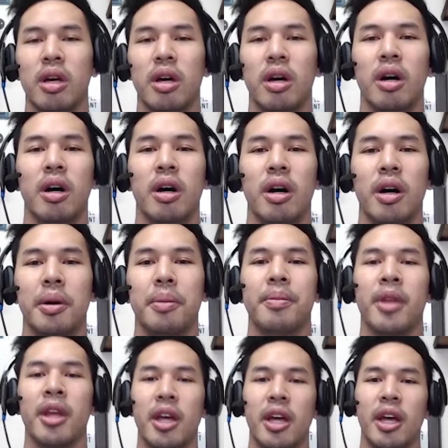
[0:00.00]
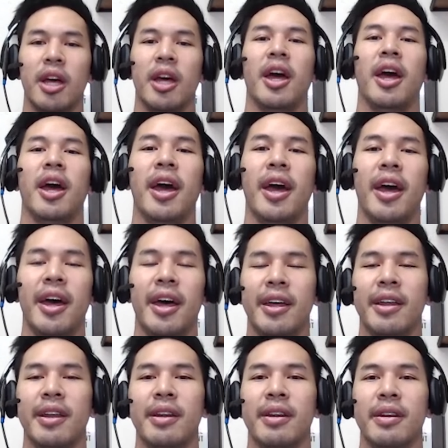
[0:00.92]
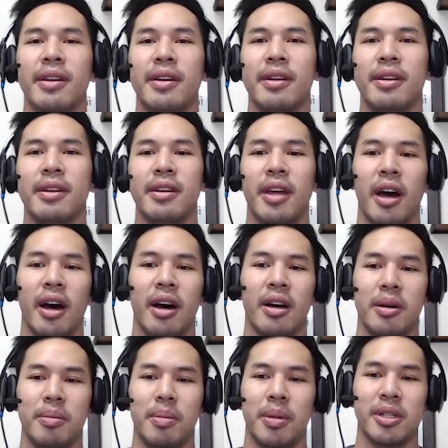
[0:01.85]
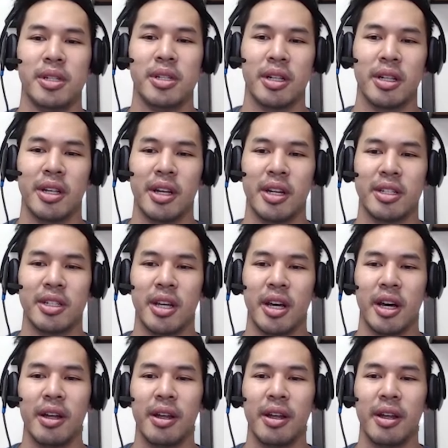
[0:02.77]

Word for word: Uh, and yeah, basically that's that.